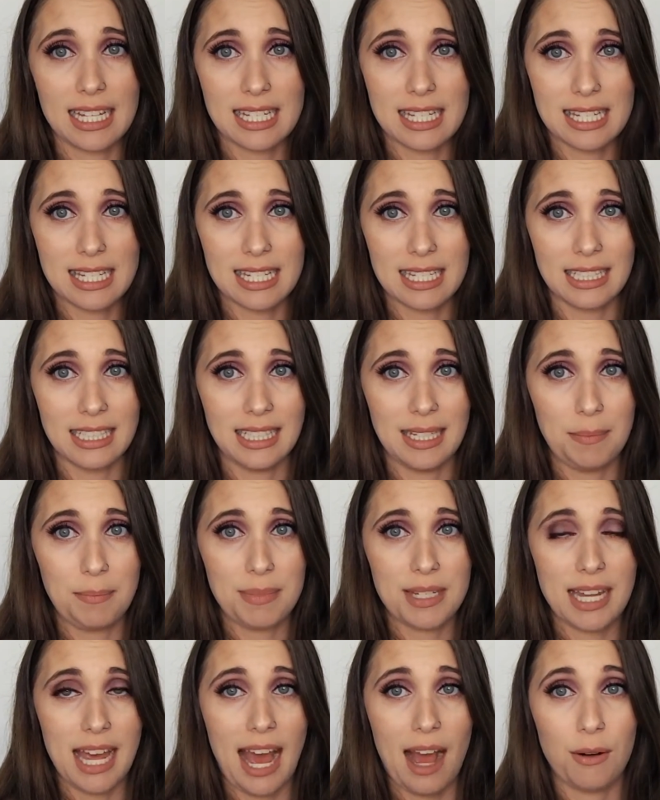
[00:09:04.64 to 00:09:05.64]

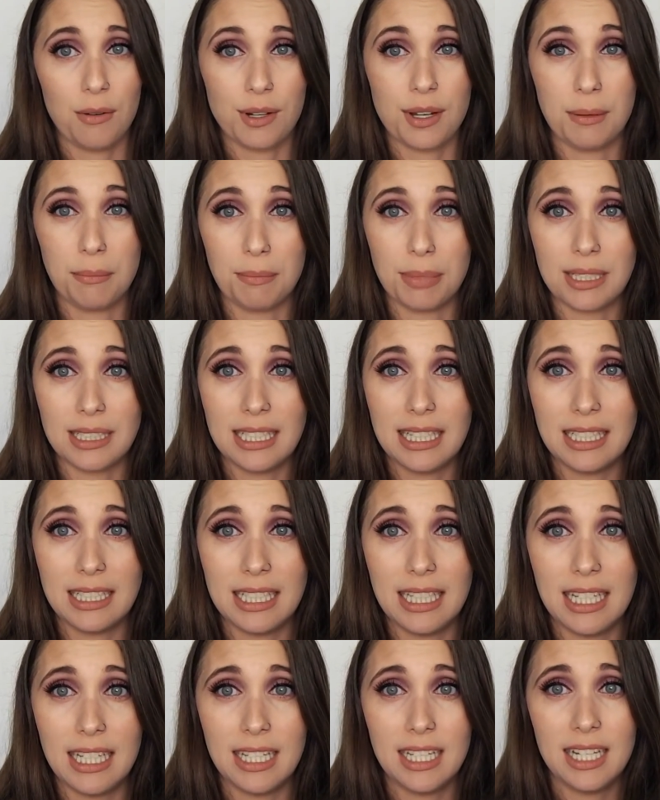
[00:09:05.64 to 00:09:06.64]
slipped out
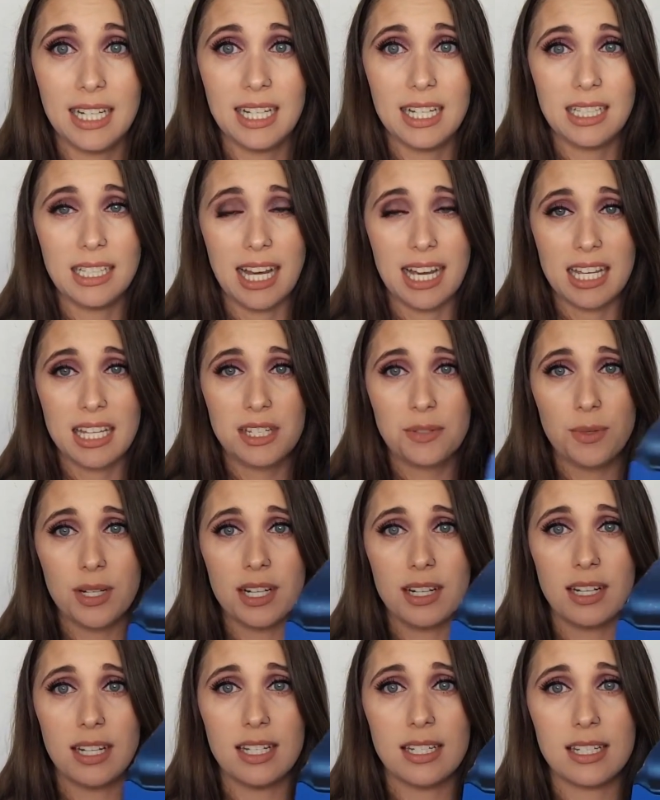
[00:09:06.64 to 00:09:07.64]
completely. Like, cause what
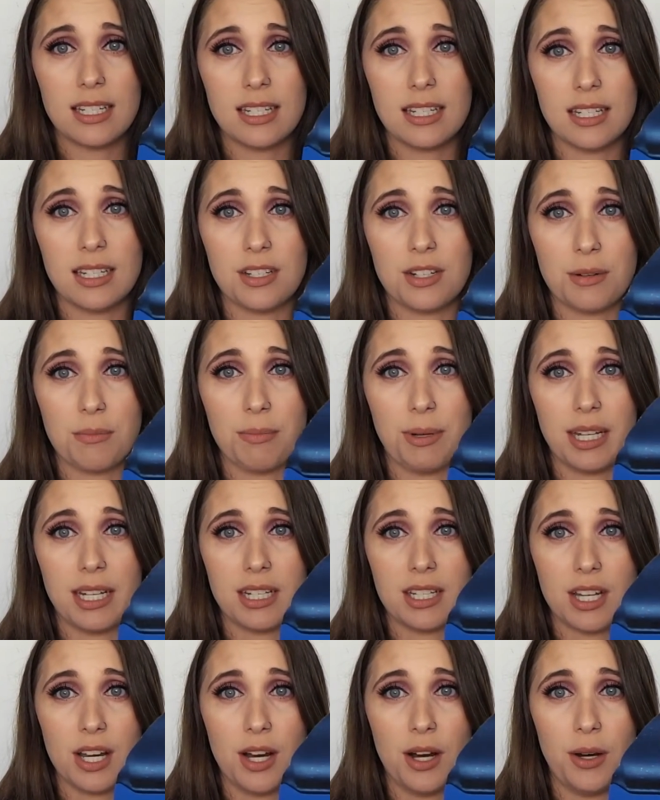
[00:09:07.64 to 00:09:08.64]
it is, is it's your
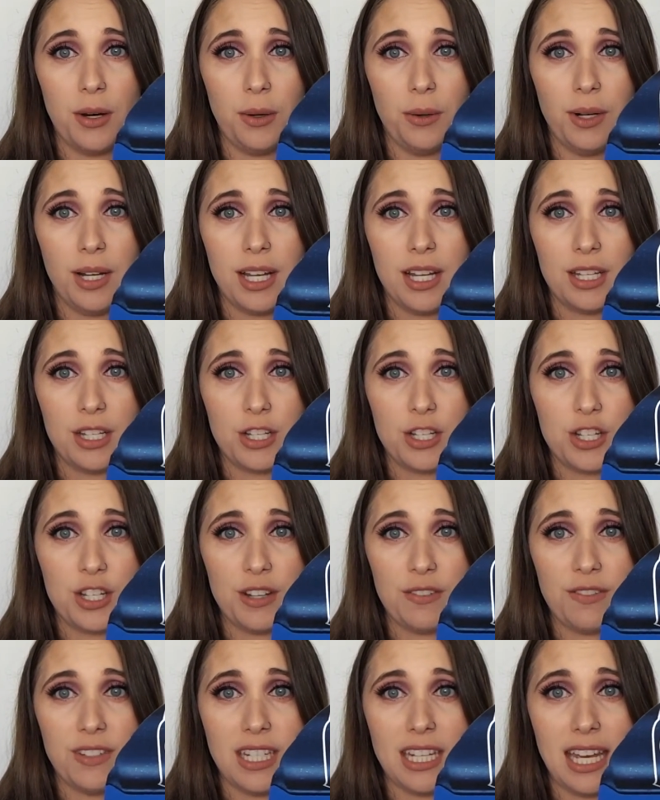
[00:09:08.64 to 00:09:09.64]
big toe
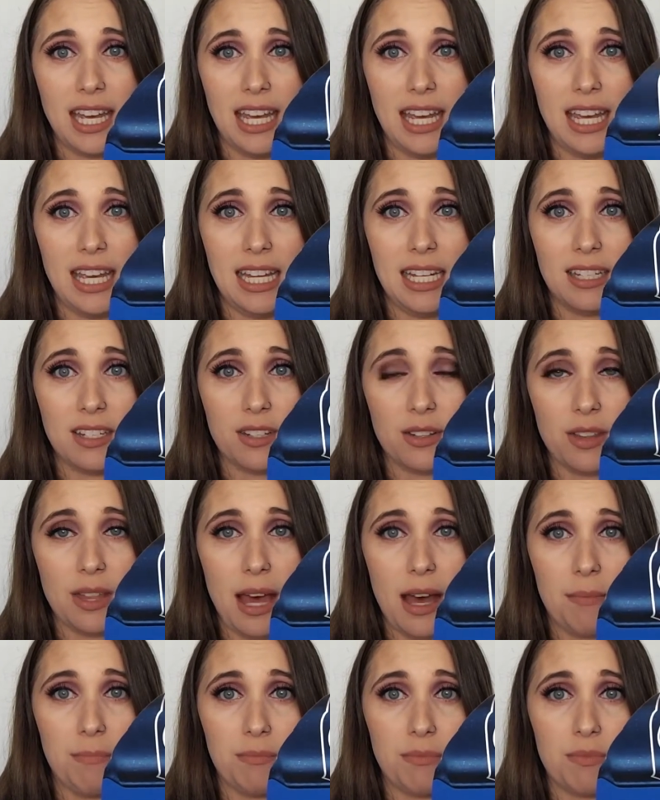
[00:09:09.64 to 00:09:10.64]
shifting in. So
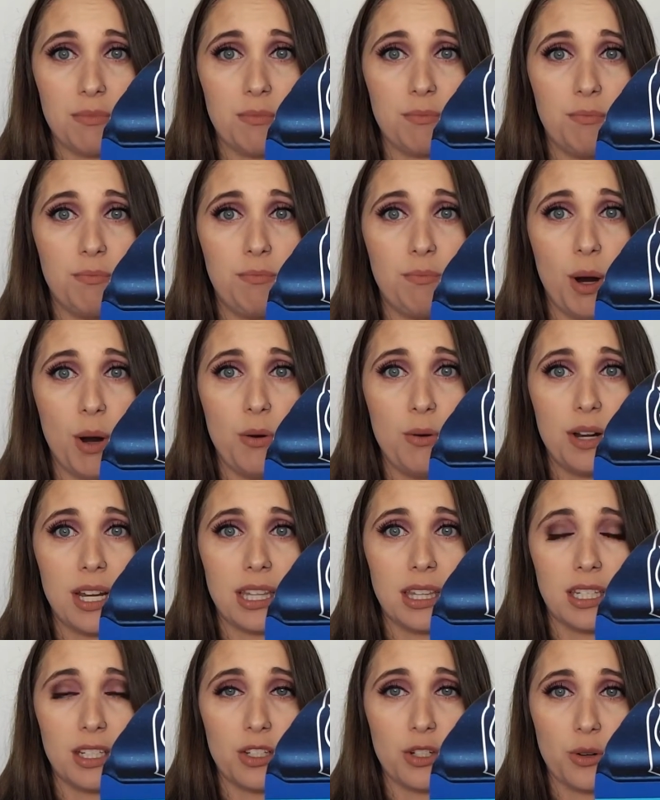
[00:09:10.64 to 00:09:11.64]
that bone
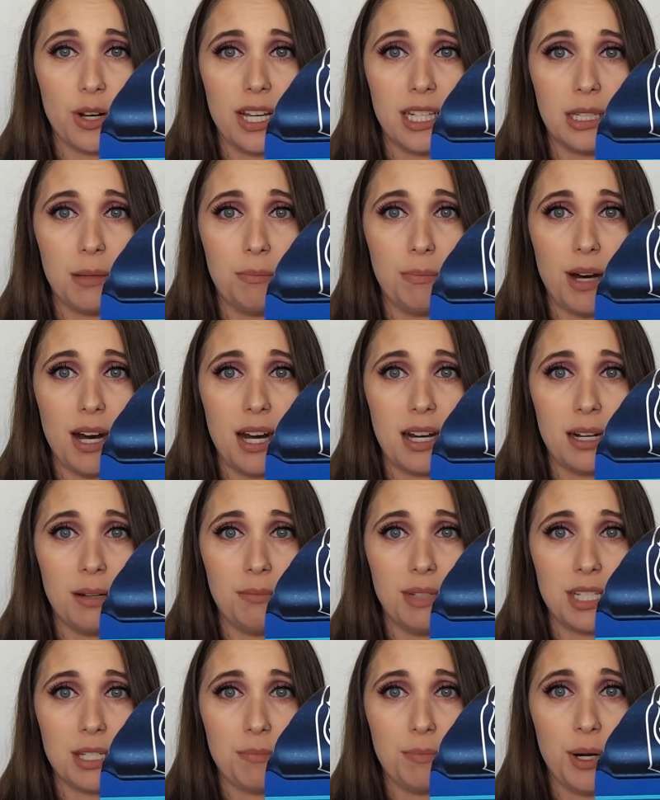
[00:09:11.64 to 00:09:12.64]
at the joint at the
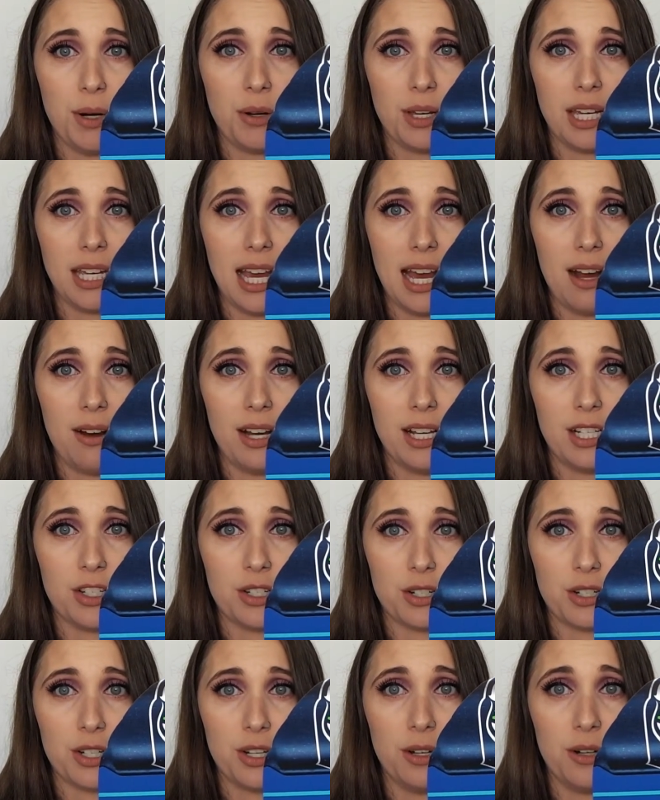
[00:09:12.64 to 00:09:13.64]
bottom is poking out as
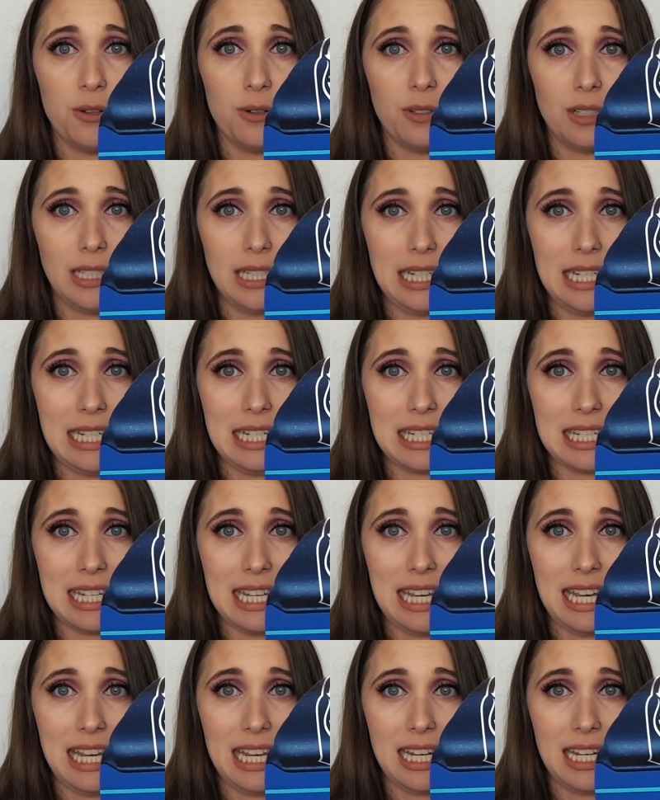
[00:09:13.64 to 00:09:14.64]
your toe leans
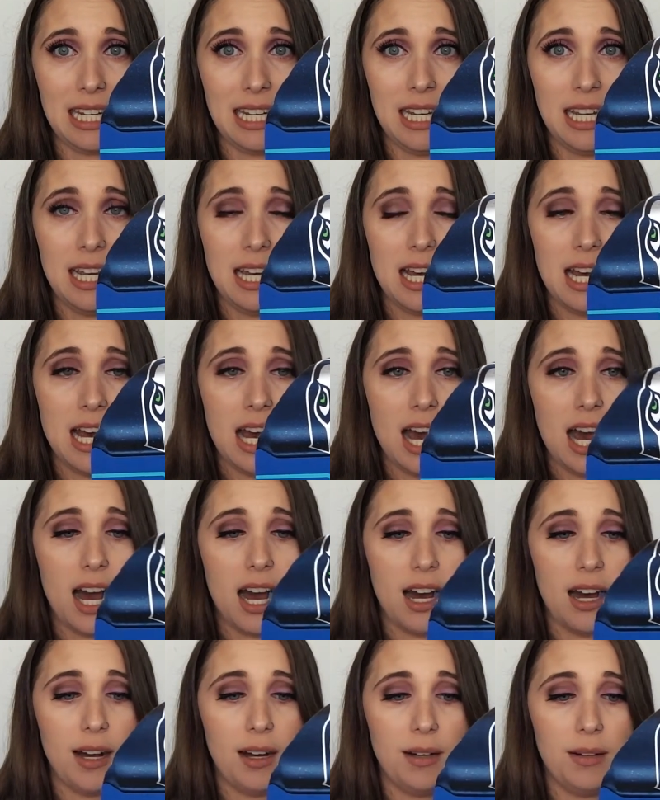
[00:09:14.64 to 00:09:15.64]
in.
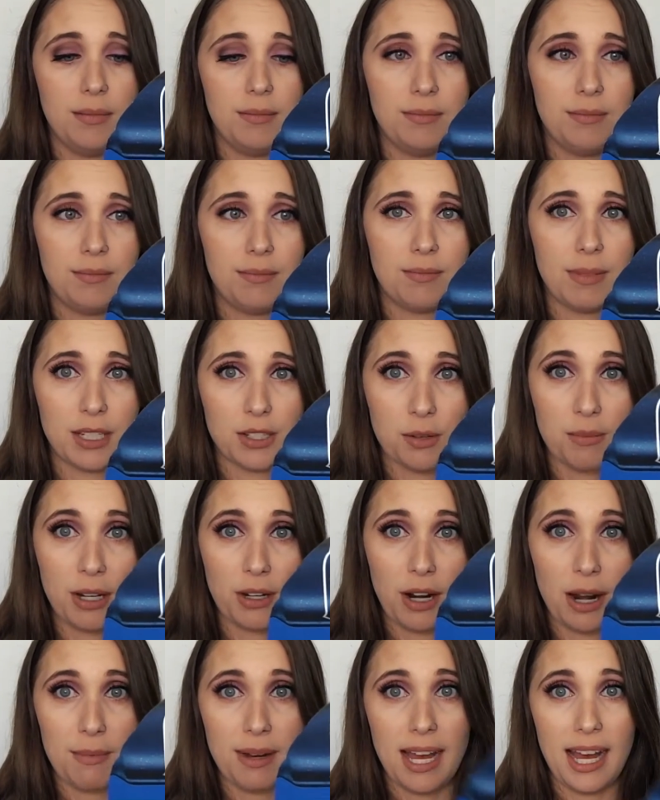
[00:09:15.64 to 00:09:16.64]
Um, so my
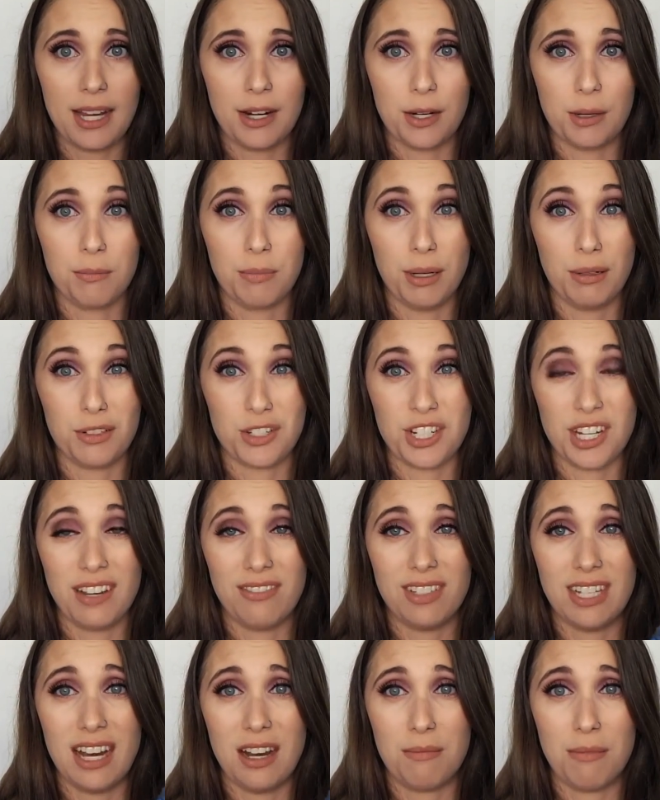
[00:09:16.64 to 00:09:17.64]
grandma had her bone
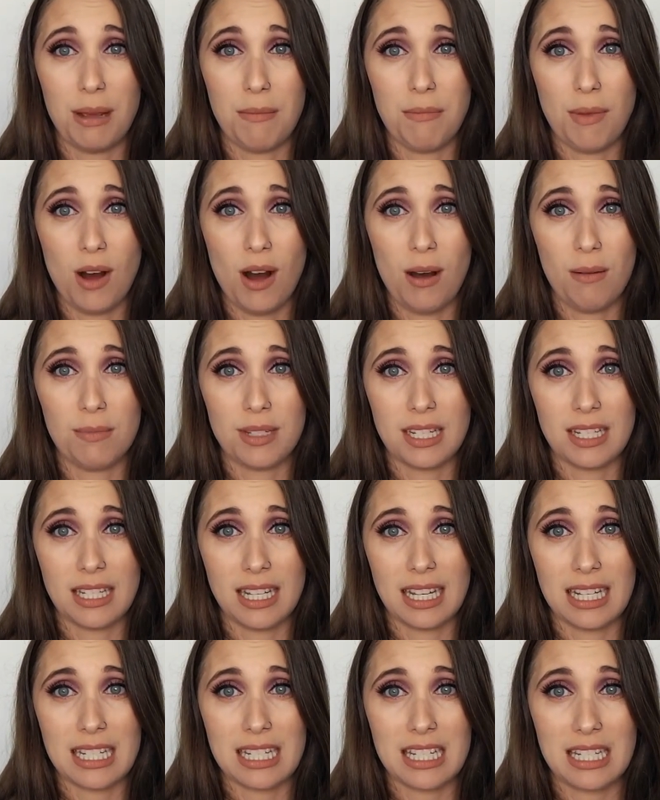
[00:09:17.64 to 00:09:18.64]
shaved down. My mom's is
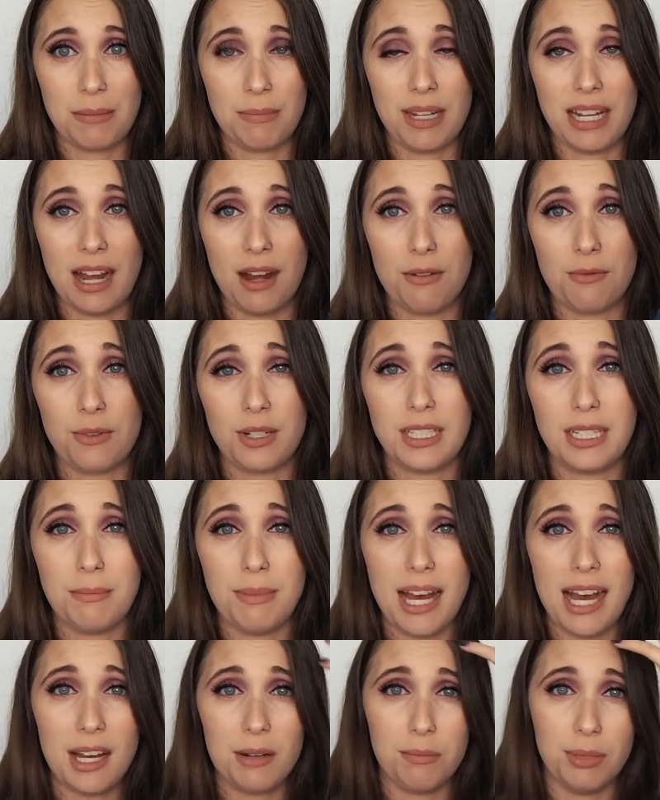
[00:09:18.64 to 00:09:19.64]
like slipping out really
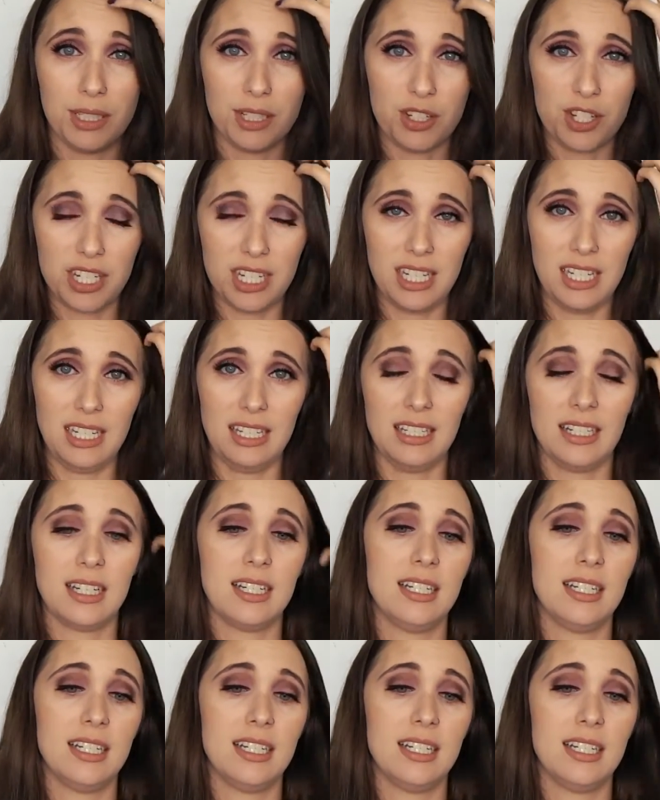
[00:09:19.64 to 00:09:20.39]
bad, but she